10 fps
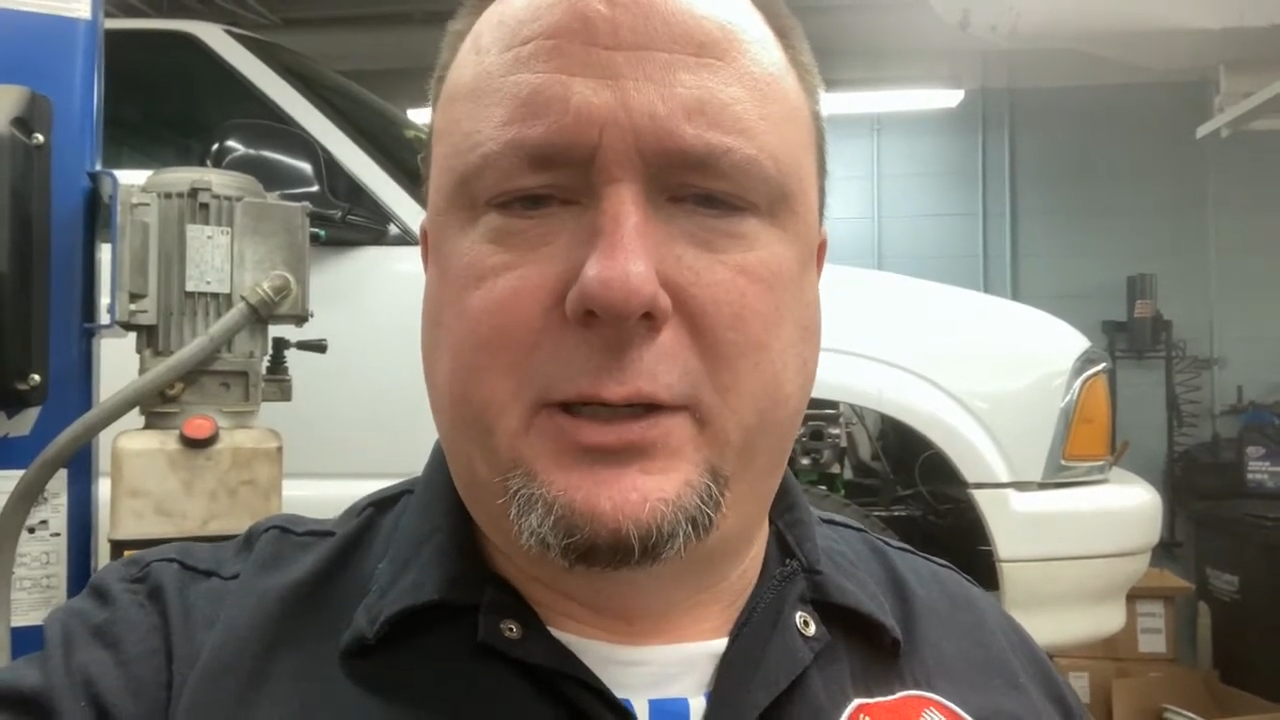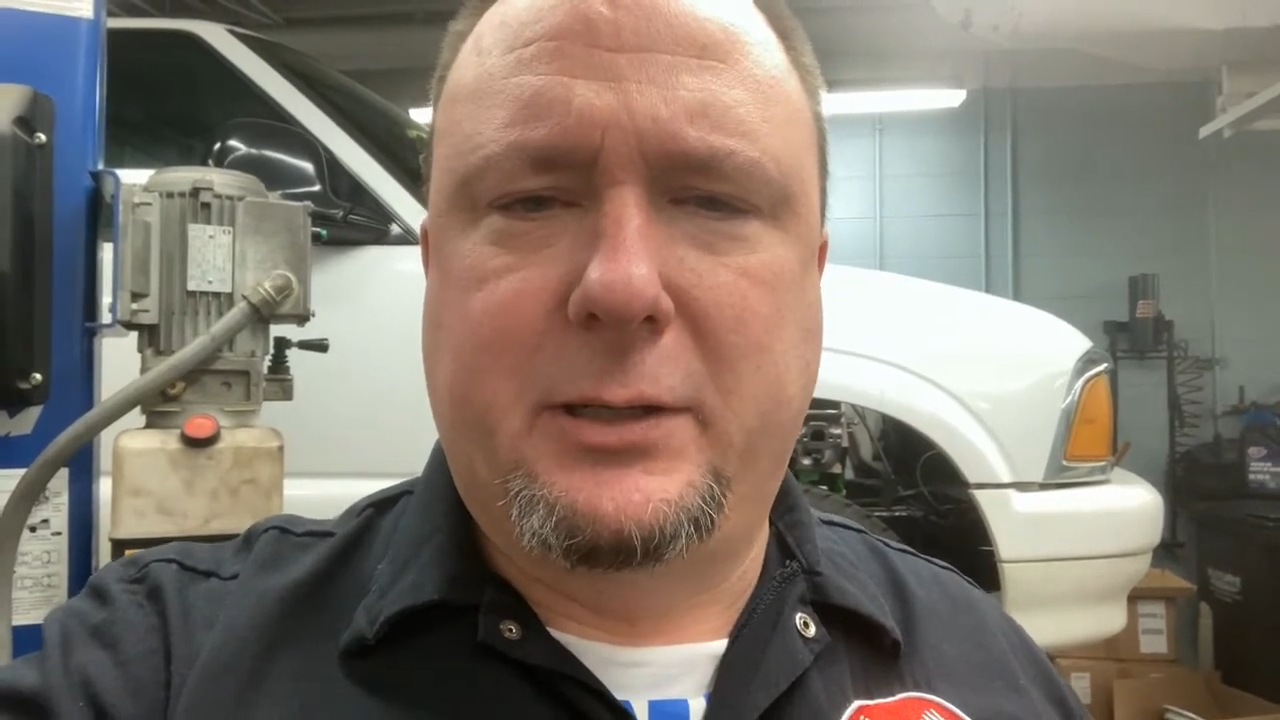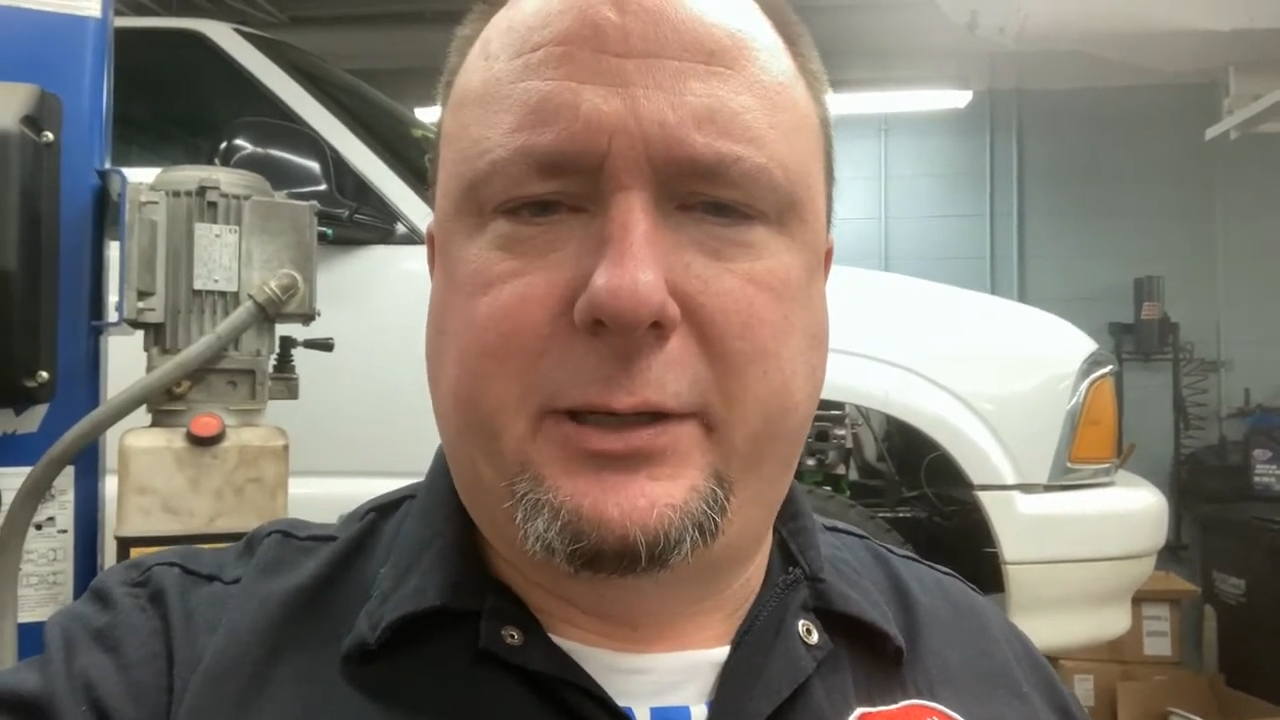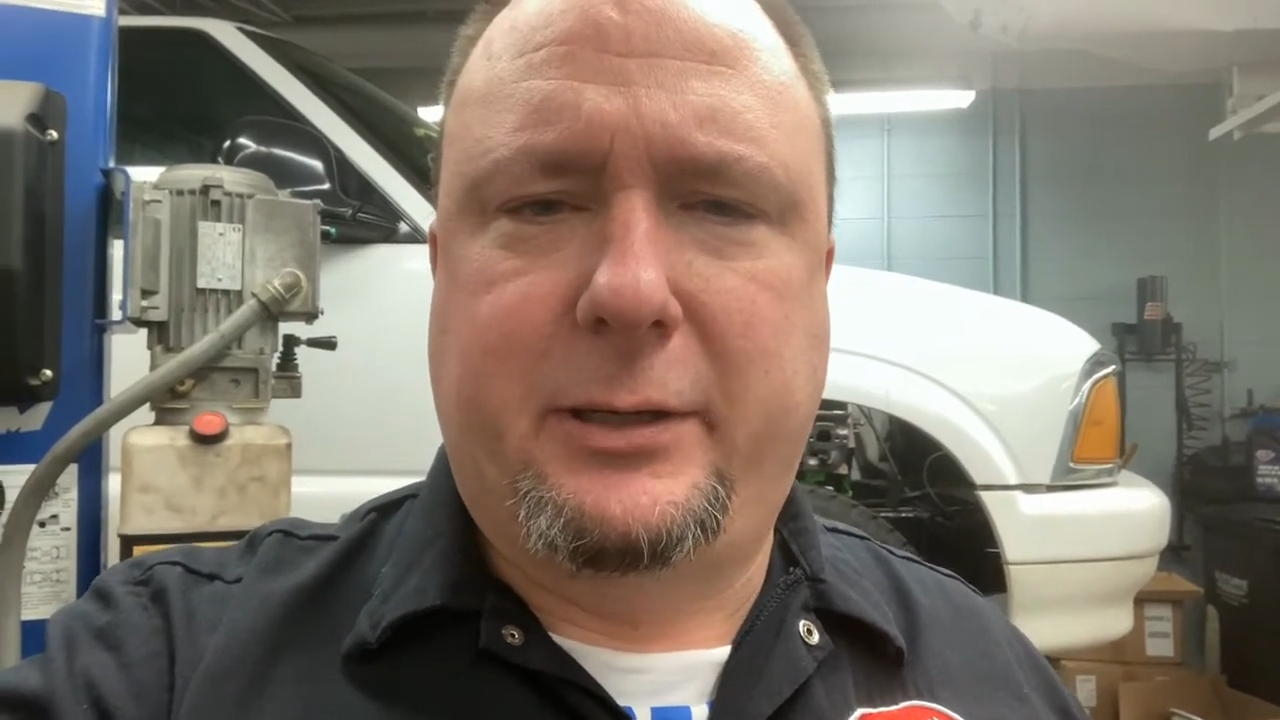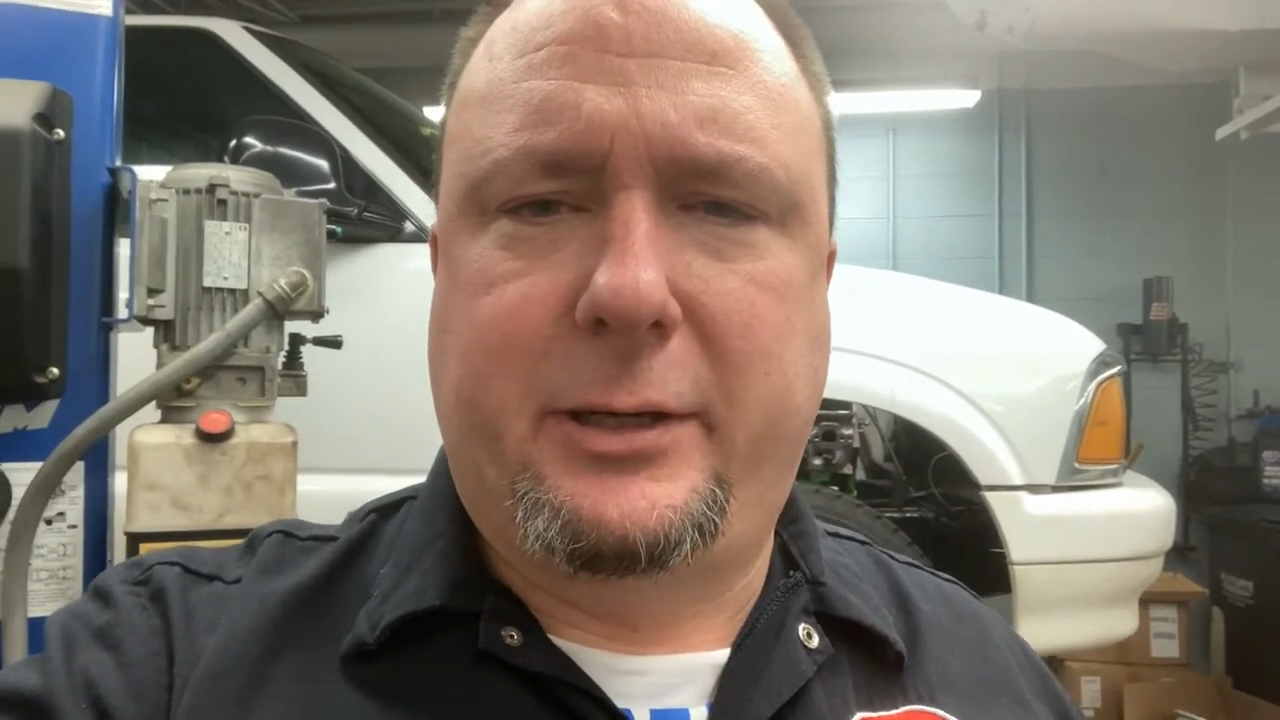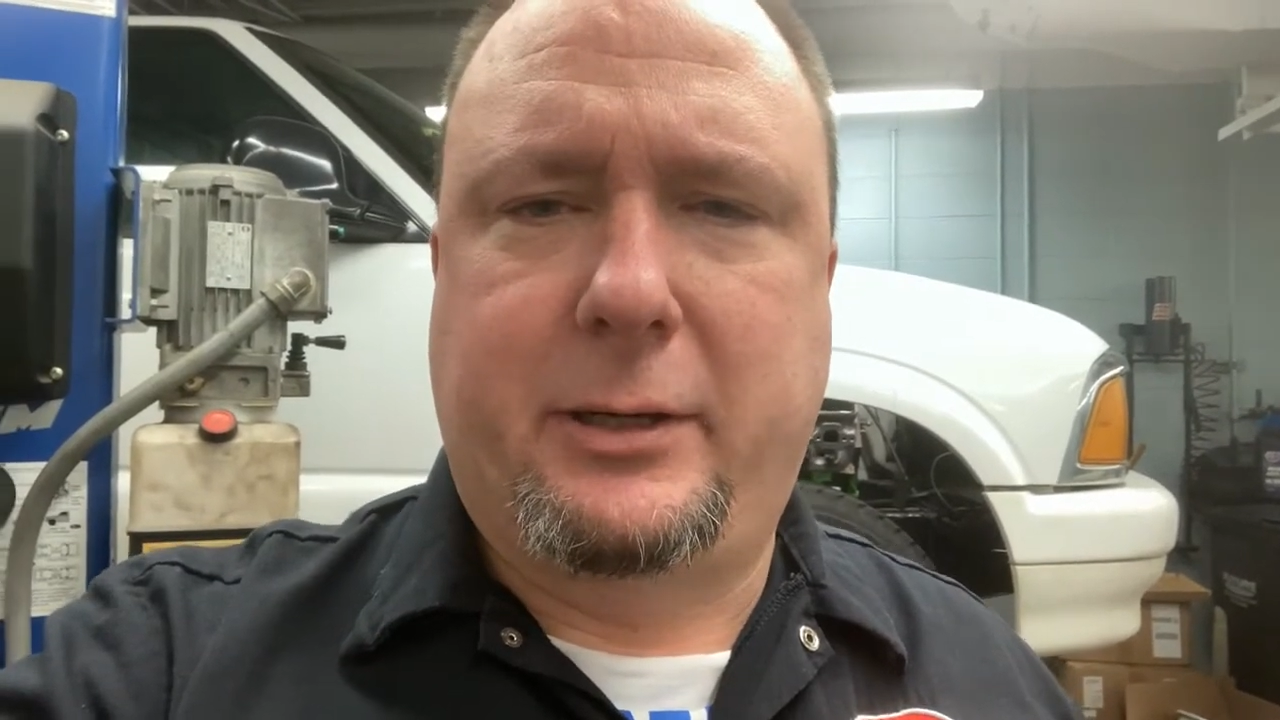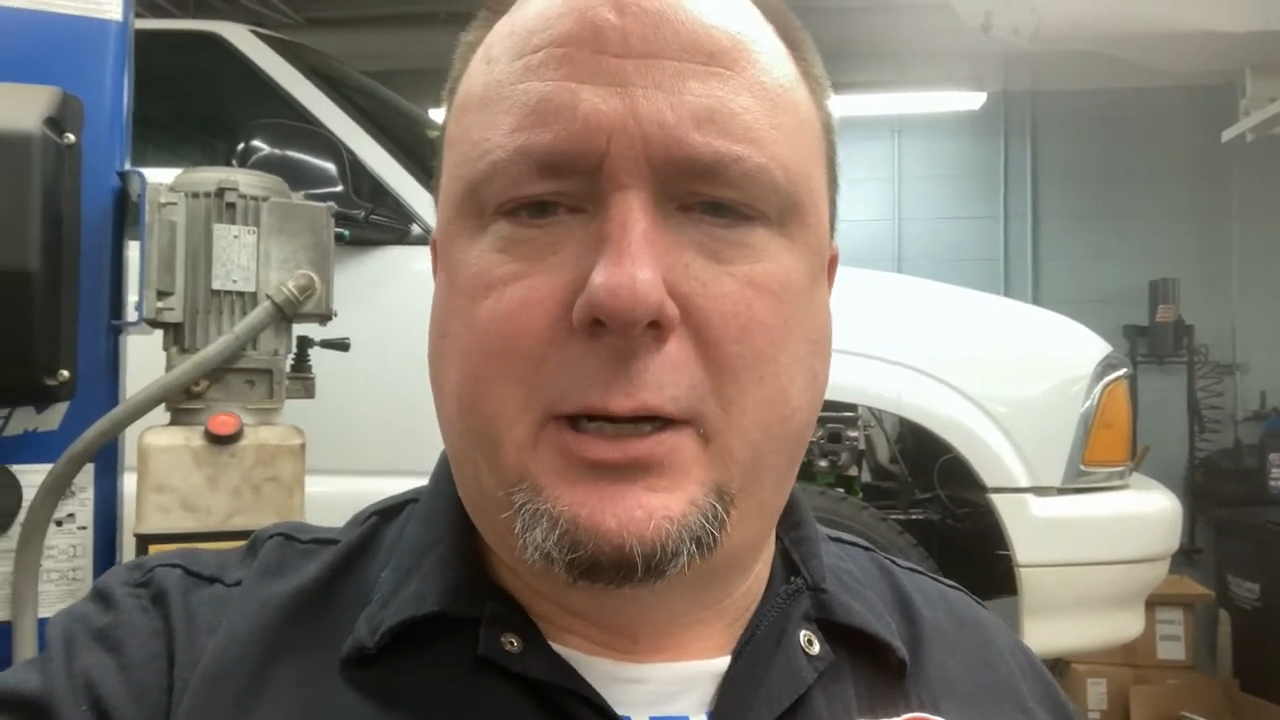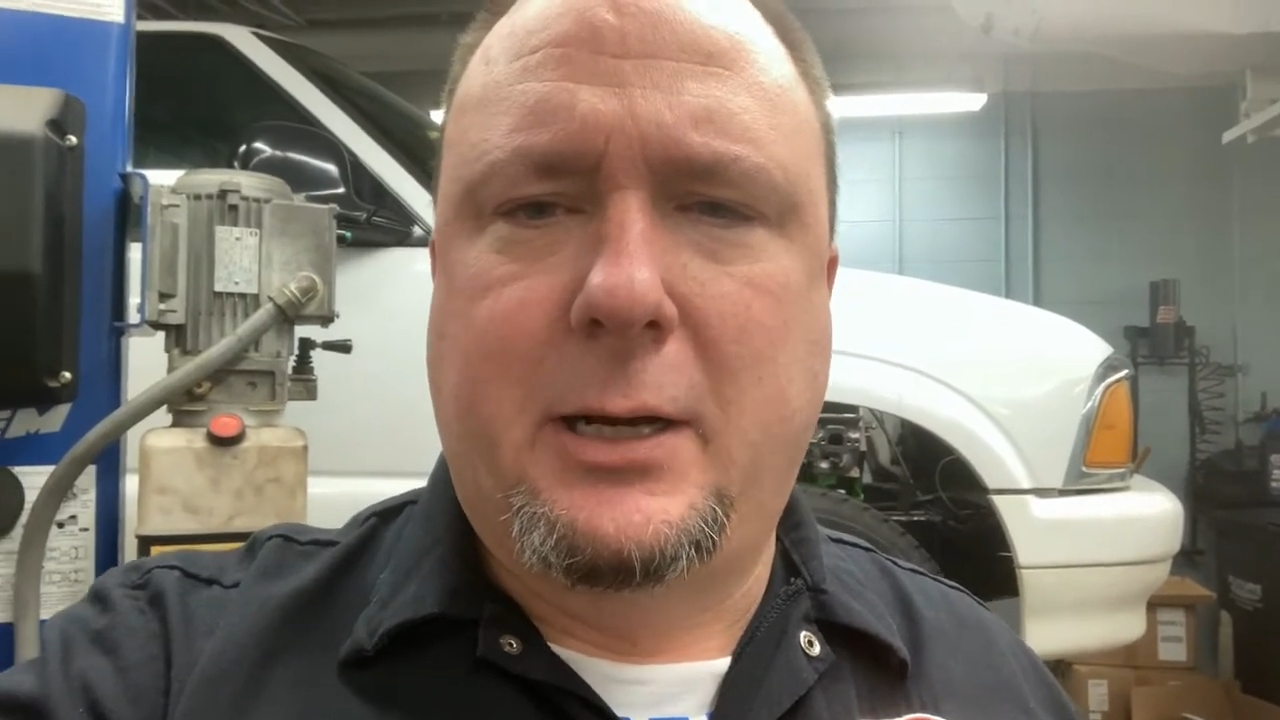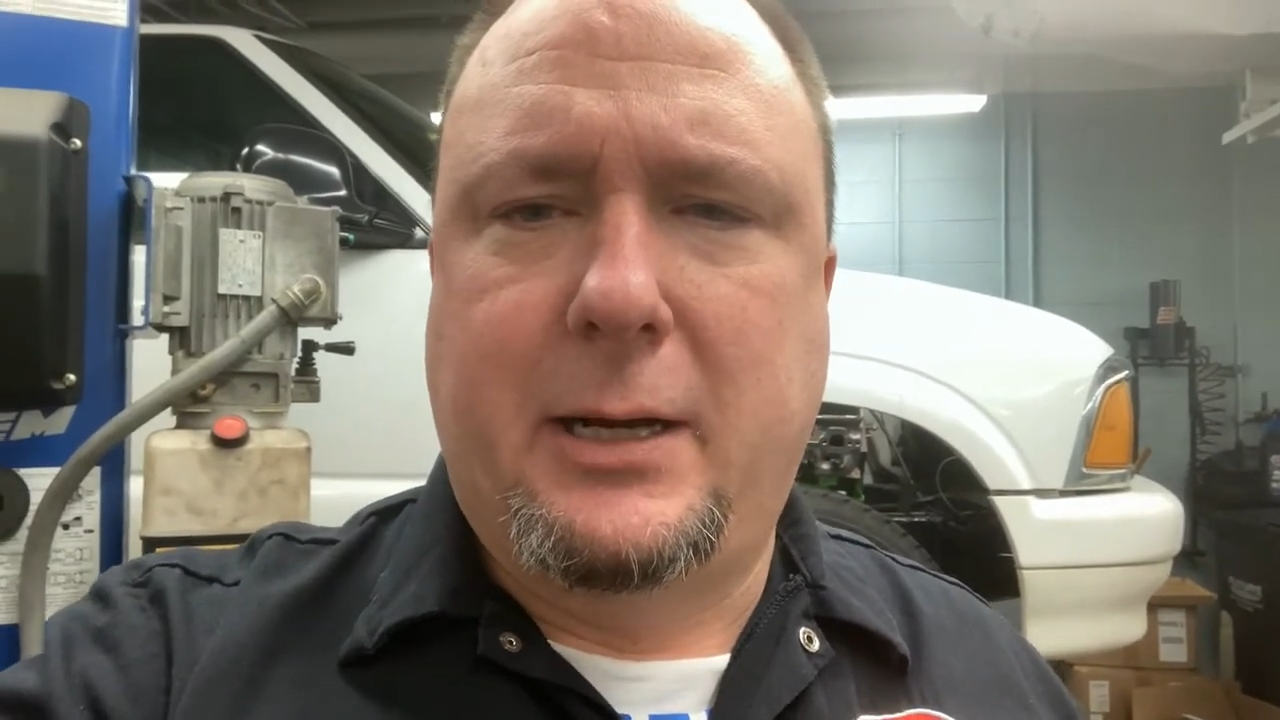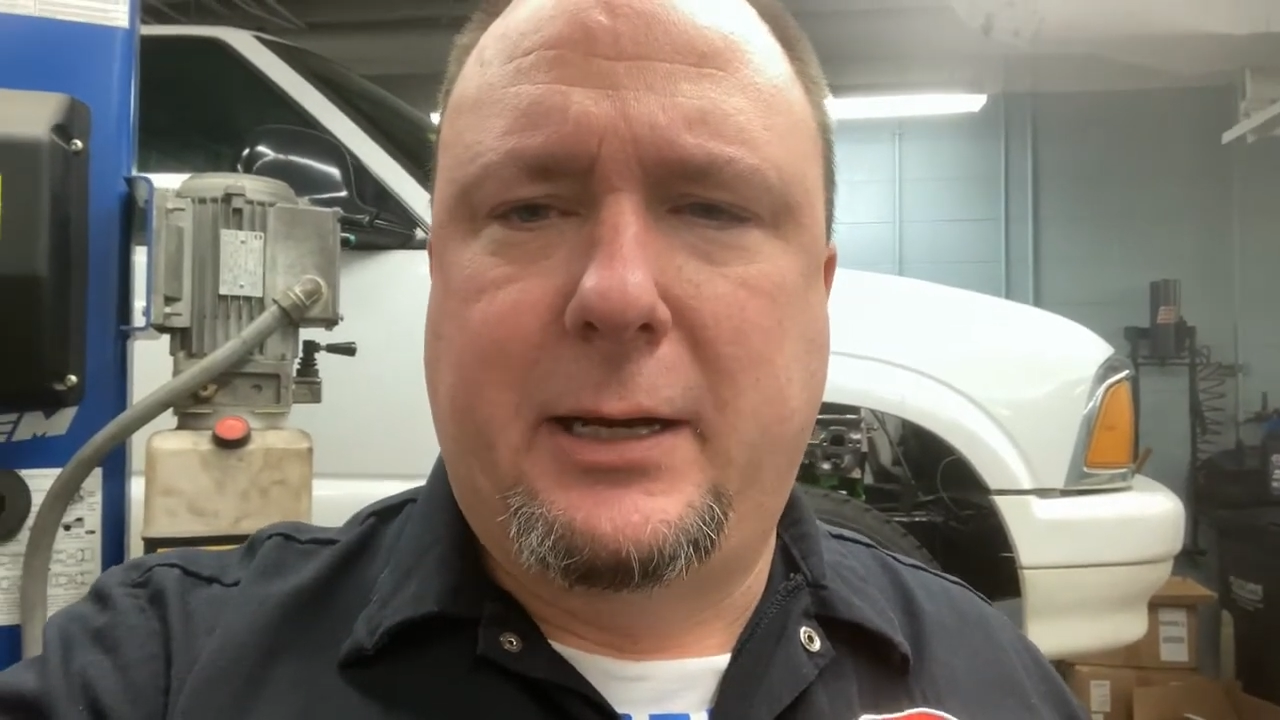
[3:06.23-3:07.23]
interior.